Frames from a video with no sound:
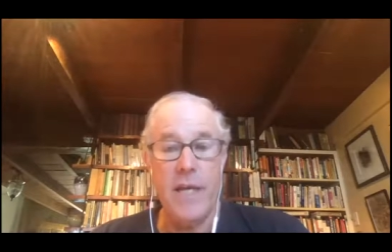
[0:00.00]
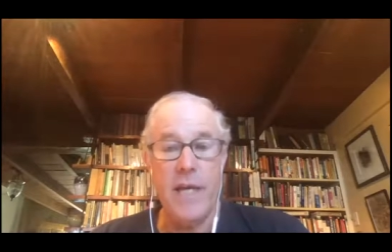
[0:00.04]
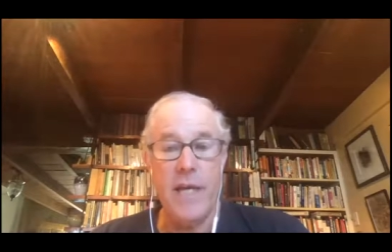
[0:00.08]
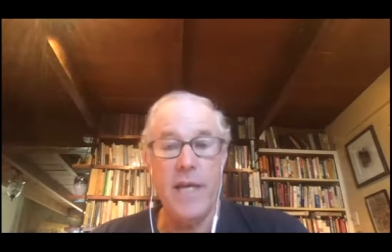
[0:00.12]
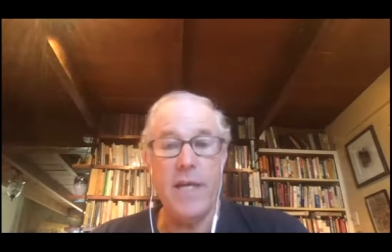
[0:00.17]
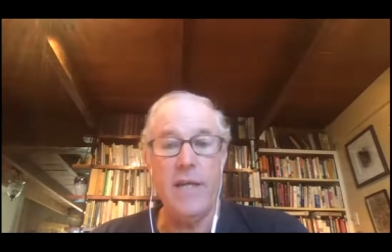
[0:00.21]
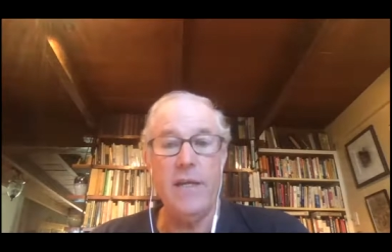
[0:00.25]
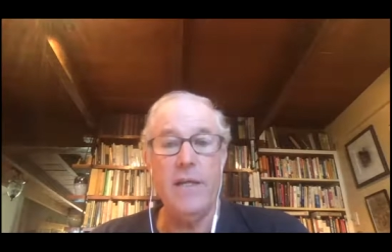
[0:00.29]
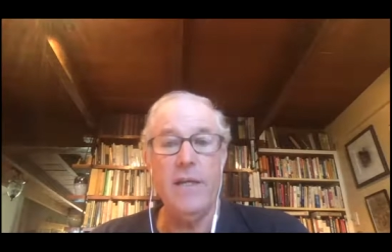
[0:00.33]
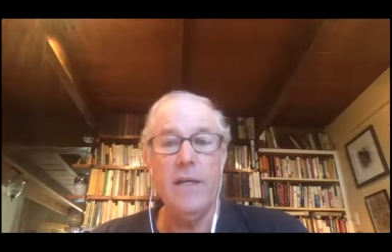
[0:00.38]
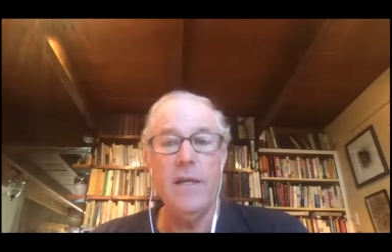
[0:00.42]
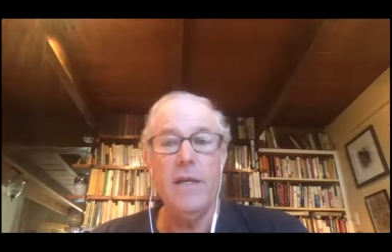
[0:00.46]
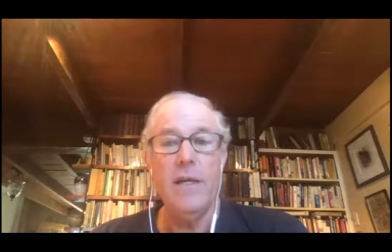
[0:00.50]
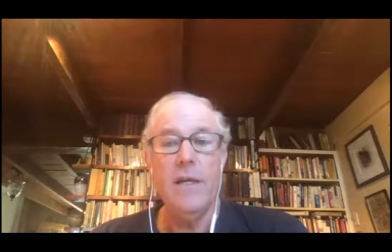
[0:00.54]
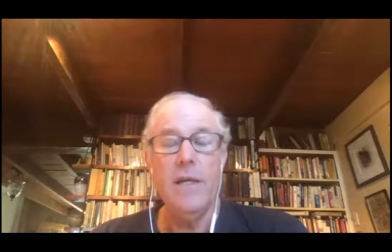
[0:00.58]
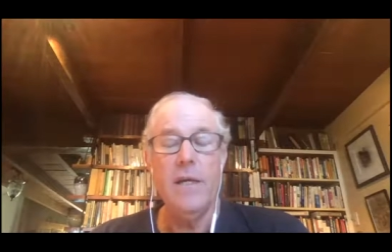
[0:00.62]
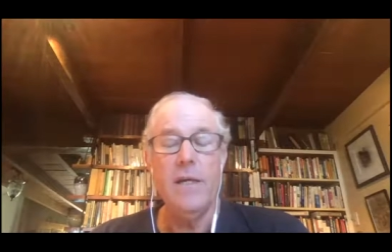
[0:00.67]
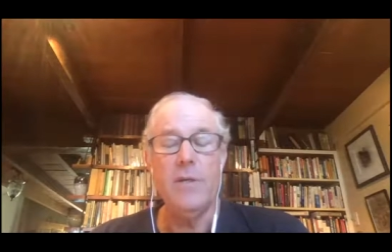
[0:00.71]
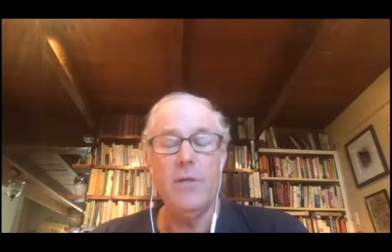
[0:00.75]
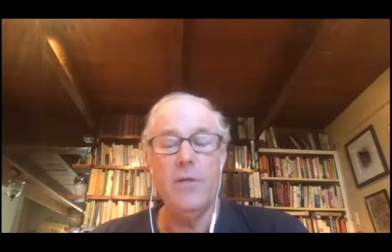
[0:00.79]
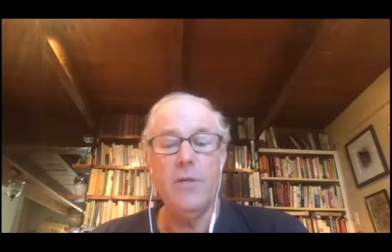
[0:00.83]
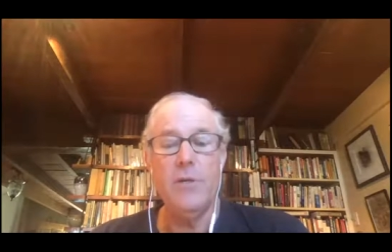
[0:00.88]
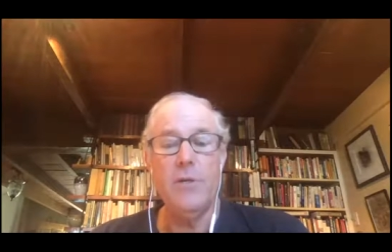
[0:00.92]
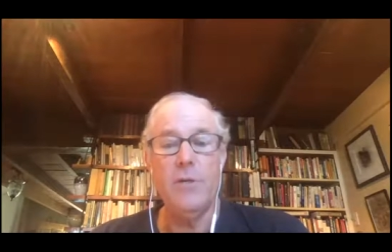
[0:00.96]
in
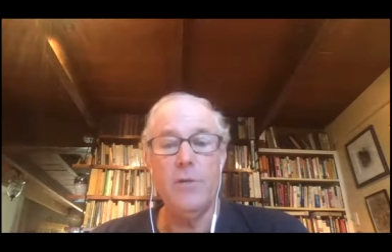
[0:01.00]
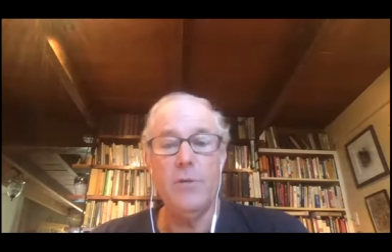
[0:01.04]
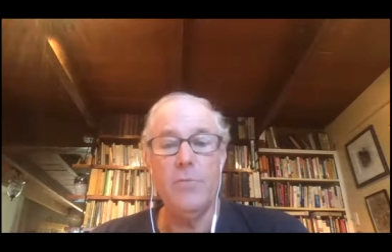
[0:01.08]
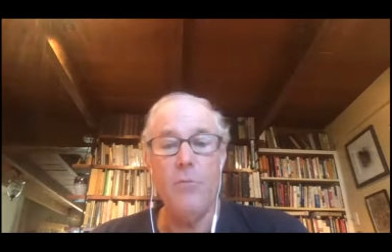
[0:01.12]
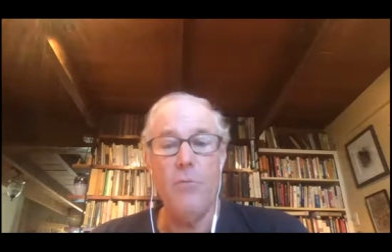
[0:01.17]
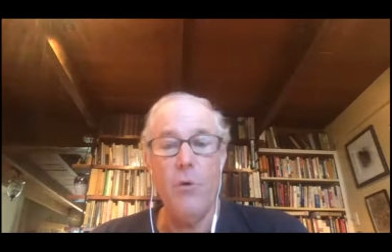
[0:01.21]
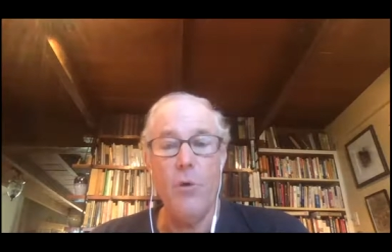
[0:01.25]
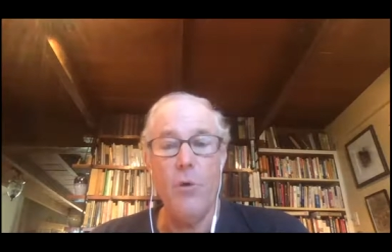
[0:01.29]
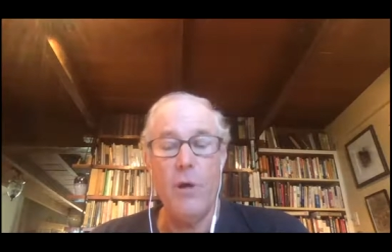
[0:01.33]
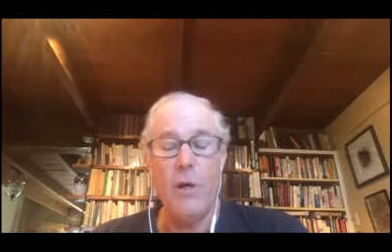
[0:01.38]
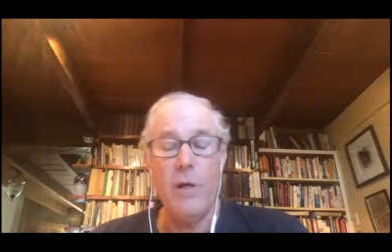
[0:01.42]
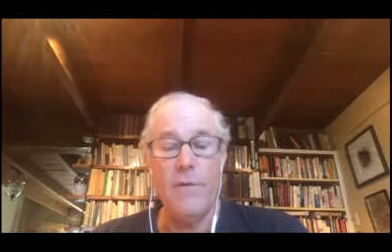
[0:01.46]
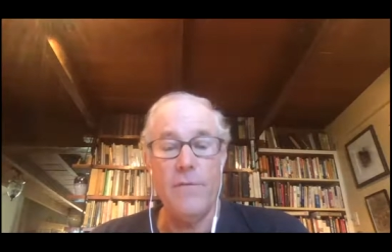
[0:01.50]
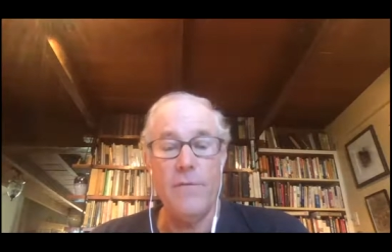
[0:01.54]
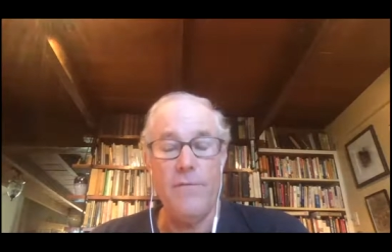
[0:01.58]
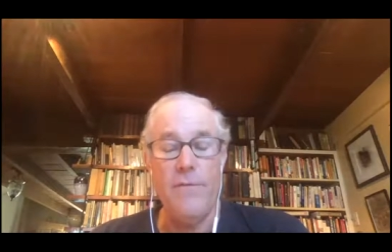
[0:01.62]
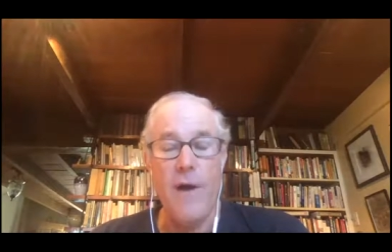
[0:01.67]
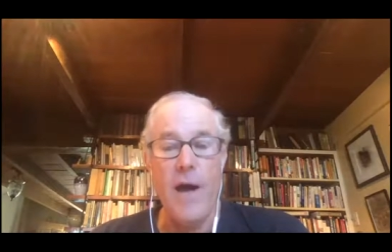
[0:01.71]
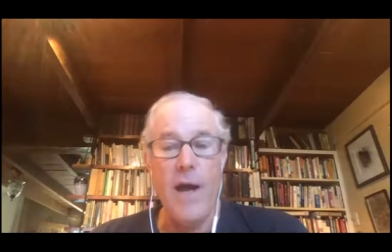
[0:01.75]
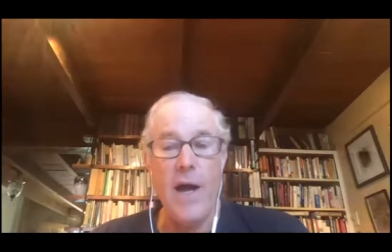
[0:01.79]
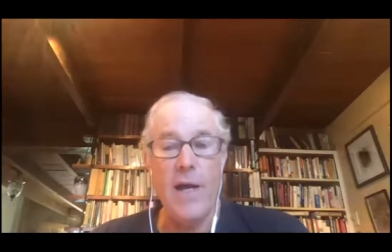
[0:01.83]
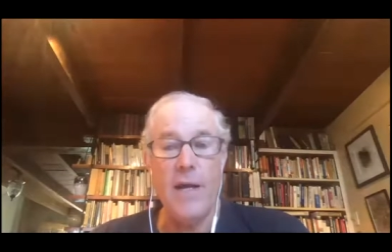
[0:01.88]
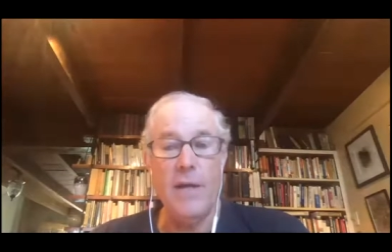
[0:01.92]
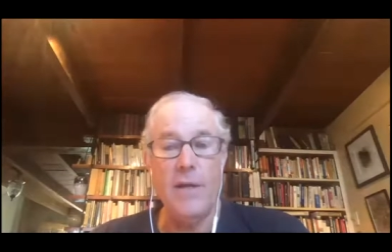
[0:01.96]
to more
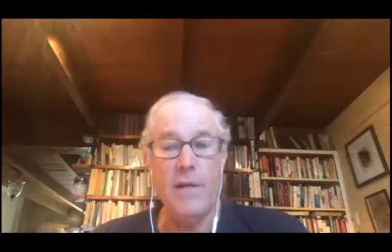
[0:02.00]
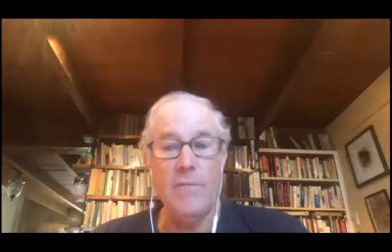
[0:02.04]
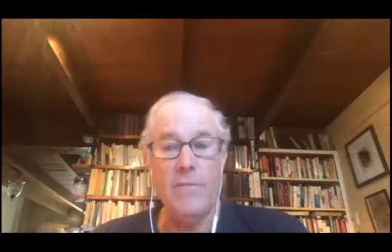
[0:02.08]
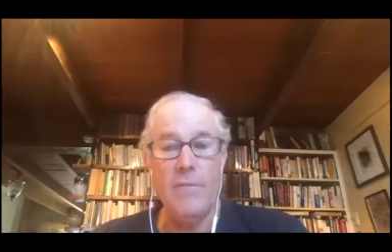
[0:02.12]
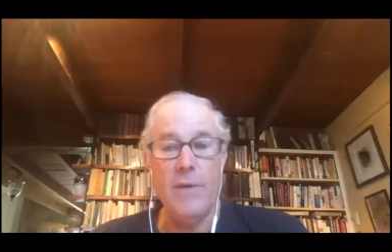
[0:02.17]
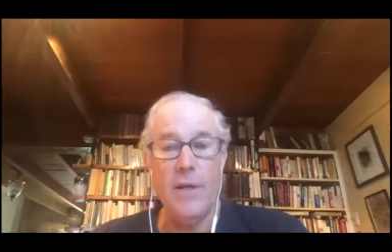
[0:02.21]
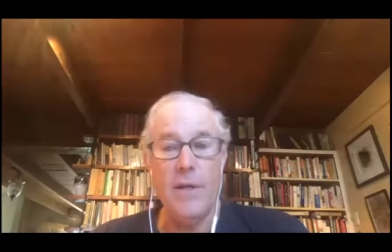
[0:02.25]
confined,